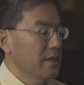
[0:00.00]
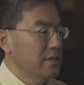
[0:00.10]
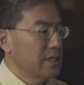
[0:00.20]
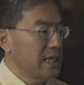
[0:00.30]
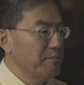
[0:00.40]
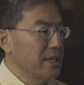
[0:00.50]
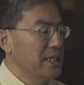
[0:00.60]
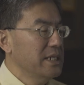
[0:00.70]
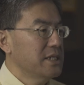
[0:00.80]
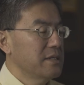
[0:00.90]
the
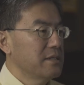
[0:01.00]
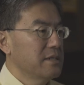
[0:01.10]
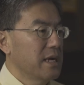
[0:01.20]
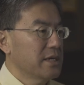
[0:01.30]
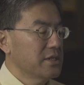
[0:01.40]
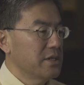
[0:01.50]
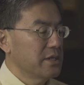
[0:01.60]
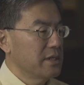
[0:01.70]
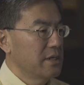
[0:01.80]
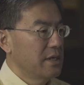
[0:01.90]
combination,
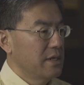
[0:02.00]
actually,